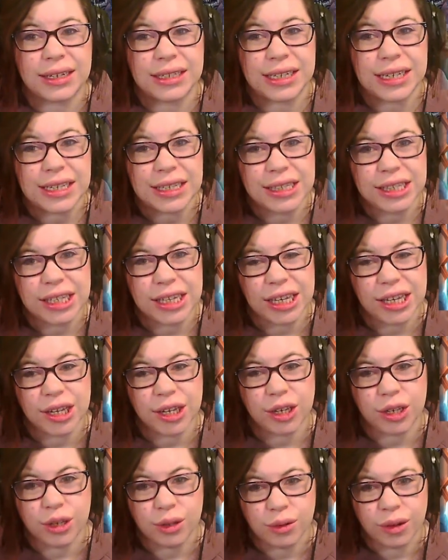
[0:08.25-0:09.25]
DC
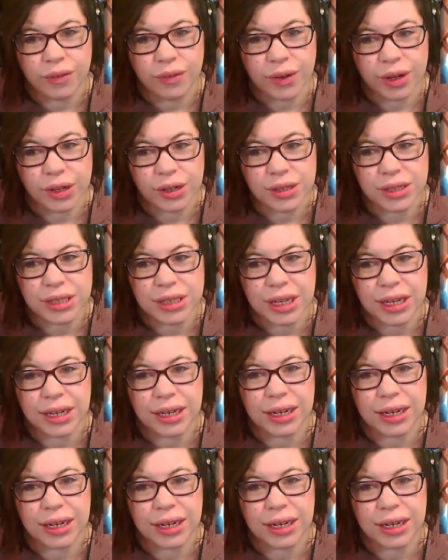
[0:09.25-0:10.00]
Universe